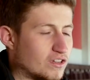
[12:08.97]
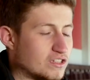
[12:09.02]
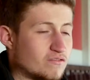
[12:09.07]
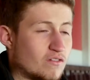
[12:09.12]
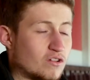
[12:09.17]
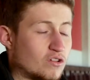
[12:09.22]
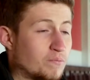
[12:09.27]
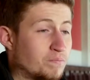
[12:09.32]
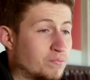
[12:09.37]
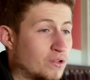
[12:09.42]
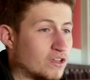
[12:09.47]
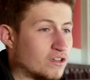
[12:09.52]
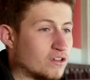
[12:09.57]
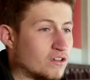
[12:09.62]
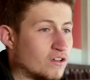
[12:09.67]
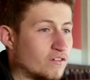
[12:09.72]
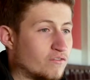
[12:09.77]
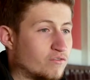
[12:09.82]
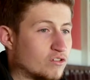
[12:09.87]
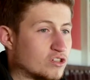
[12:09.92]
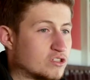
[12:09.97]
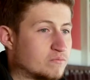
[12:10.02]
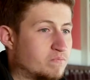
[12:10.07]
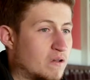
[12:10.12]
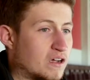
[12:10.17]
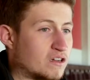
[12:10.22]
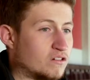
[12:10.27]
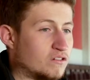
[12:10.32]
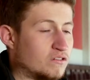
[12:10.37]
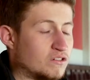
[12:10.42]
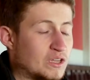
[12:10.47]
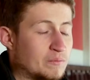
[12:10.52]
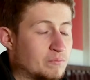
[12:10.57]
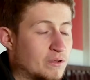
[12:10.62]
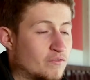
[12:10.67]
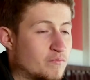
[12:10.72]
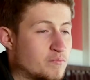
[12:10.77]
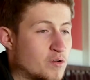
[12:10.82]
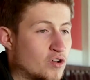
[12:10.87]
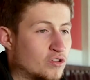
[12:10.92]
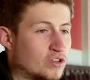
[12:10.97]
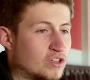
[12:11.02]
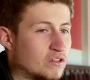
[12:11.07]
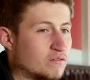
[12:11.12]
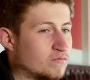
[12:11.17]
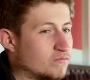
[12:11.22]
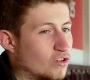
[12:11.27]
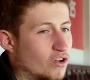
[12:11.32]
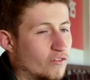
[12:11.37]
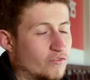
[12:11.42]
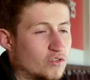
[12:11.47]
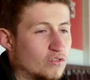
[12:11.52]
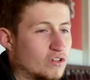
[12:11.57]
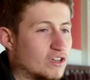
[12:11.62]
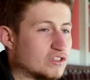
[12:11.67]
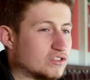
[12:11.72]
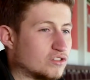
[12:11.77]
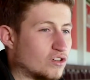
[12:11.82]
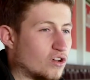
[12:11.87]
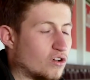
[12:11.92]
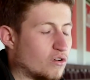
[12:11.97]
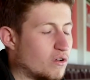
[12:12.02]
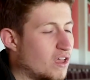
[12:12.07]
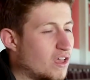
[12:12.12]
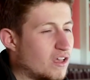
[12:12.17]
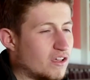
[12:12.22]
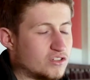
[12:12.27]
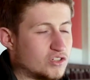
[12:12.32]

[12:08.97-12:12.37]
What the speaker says: He's a very good player for us back when he played for Burnley, a few years ago.